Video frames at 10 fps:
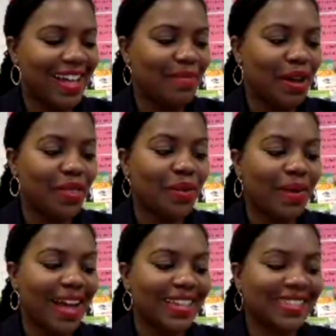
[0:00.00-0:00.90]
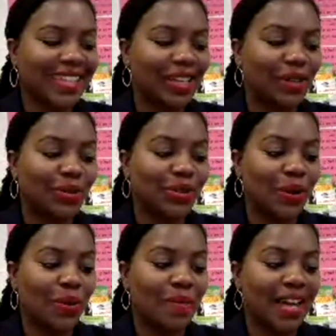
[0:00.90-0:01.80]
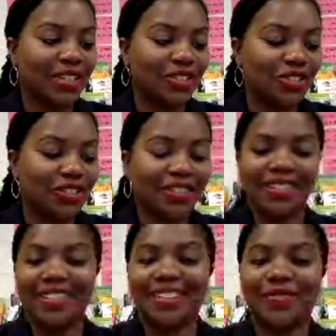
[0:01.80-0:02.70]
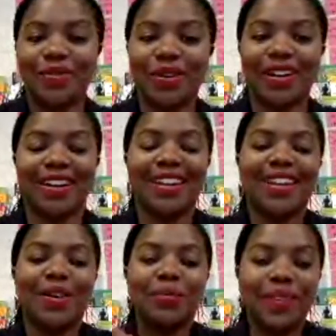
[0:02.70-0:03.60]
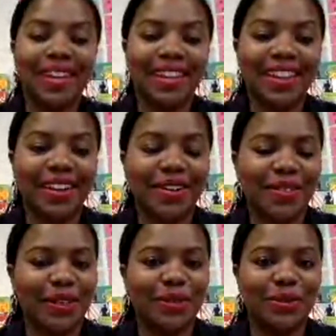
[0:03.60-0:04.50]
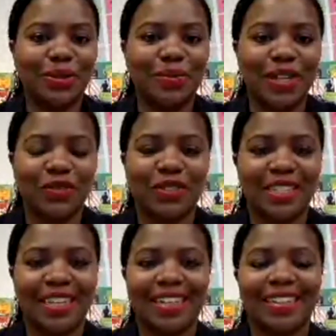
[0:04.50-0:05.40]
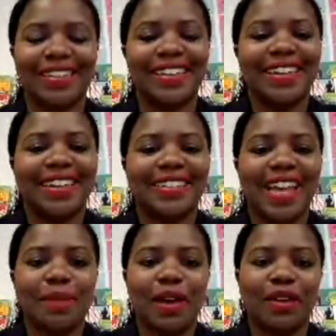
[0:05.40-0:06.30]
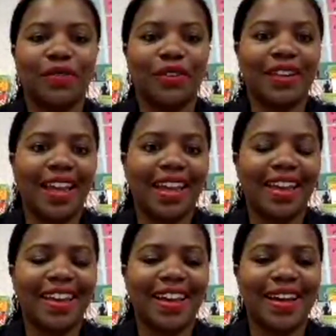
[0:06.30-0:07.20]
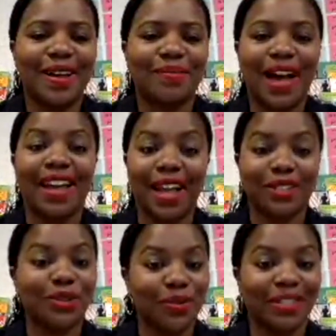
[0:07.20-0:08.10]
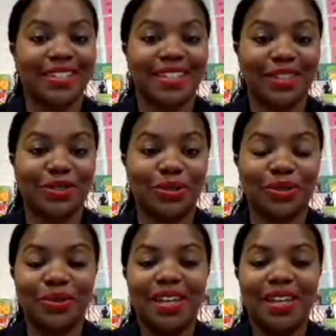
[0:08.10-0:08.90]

Otherwise, thank you so much for being here. Thank you so much for taking time out of your day. I actually worked today too.